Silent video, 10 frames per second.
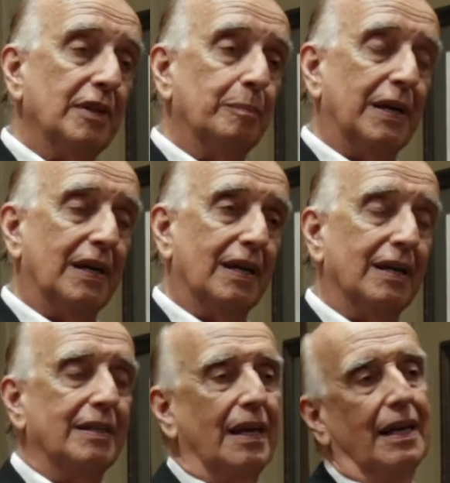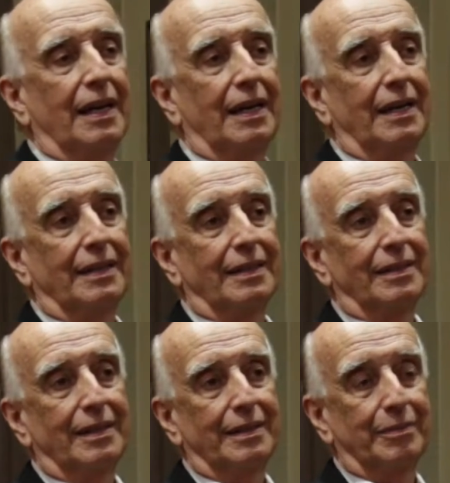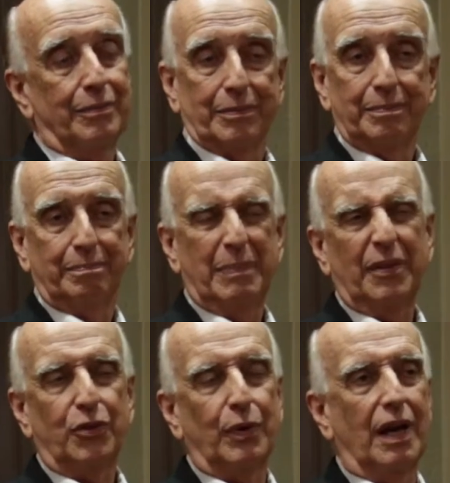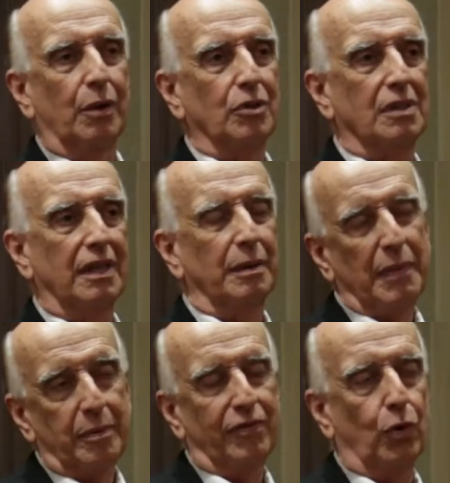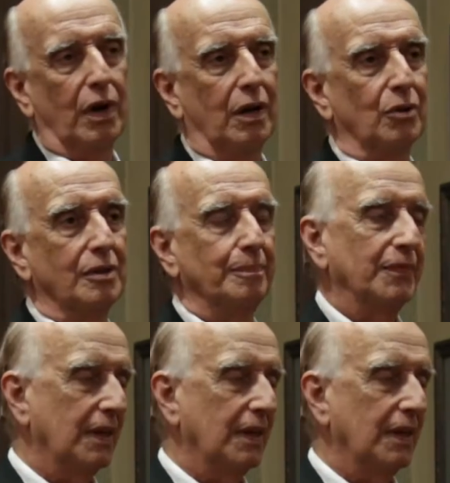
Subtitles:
in bed and about 3 hours sleep, maybe 4 hours,